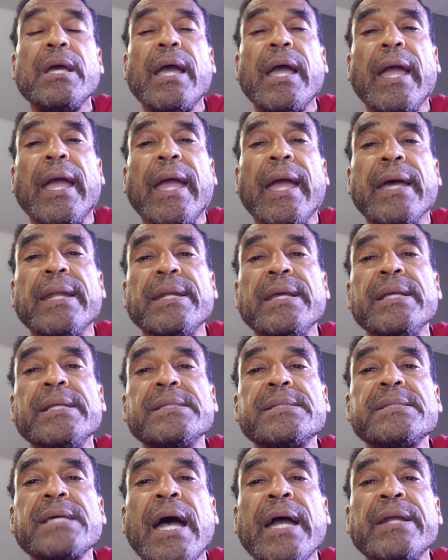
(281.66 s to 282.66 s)
And
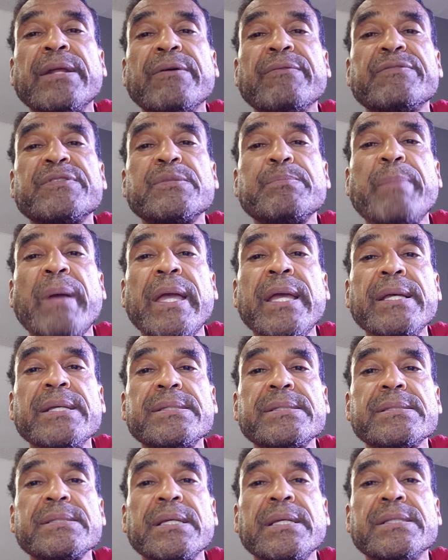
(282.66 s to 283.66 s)
inside of
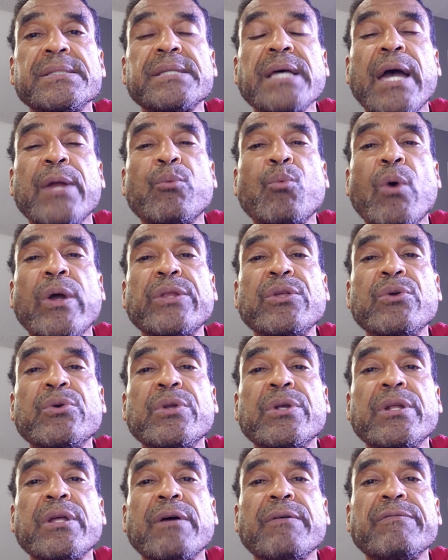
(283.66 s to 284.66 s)
space, inside one
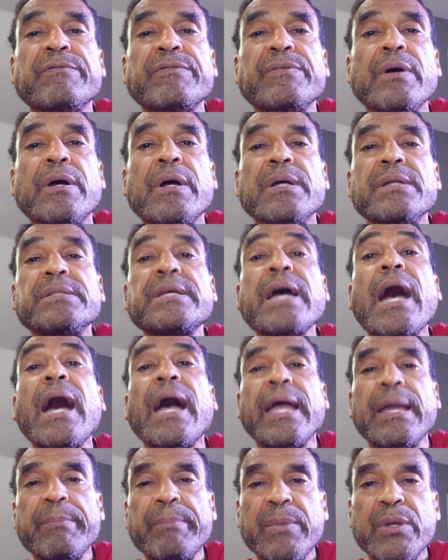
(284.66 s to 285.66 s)
unit of
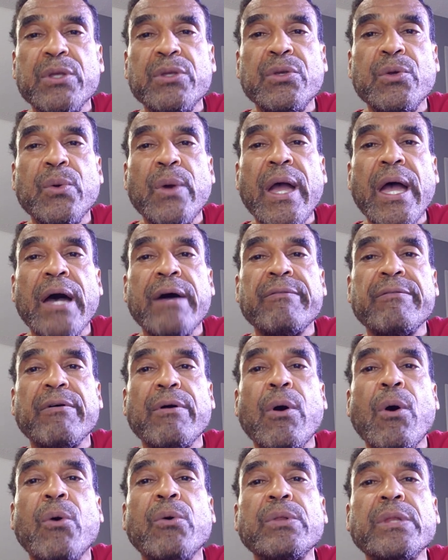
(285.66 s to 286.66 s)
time, you have
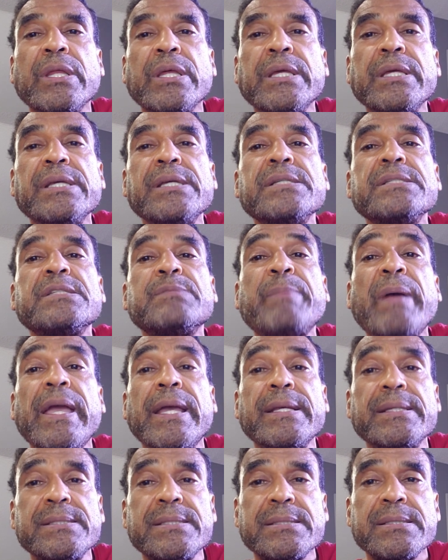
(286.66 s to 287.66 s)
only
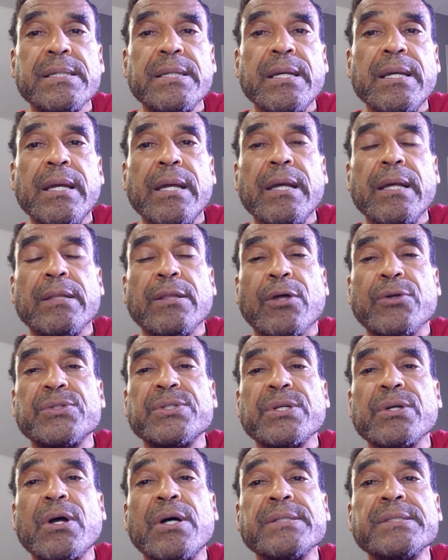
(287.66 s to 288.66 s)
space.
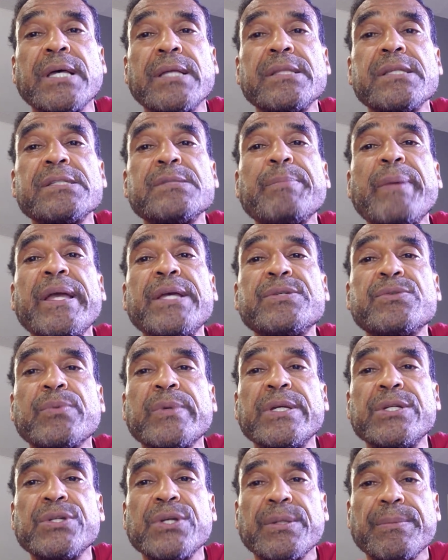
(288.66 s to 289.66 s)
Larson calls that the space
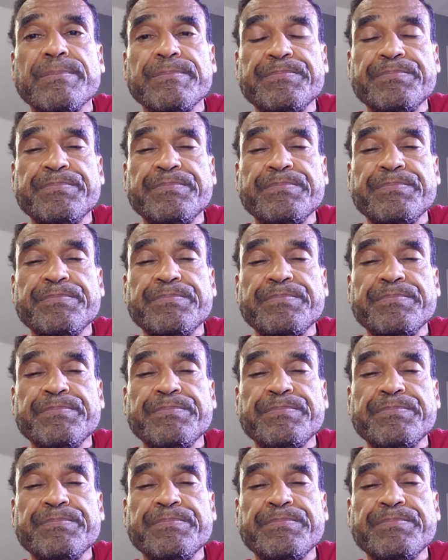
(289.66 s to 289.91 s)
region.